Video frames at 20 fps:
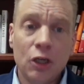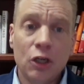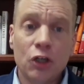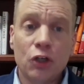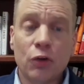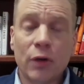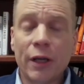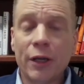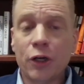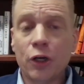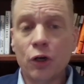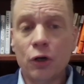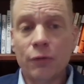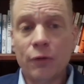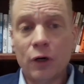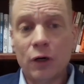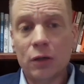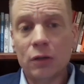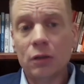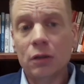Grant
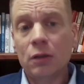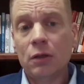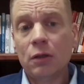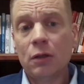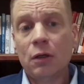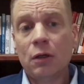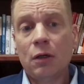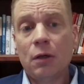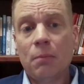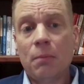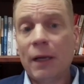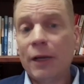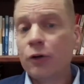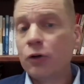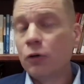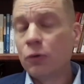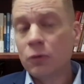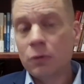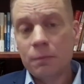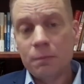Cobalt,
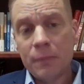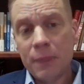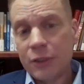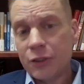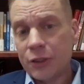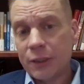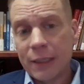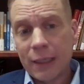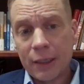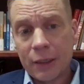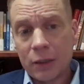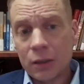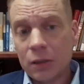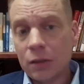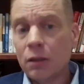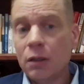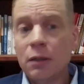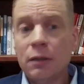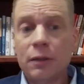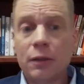Michael Misha Getter,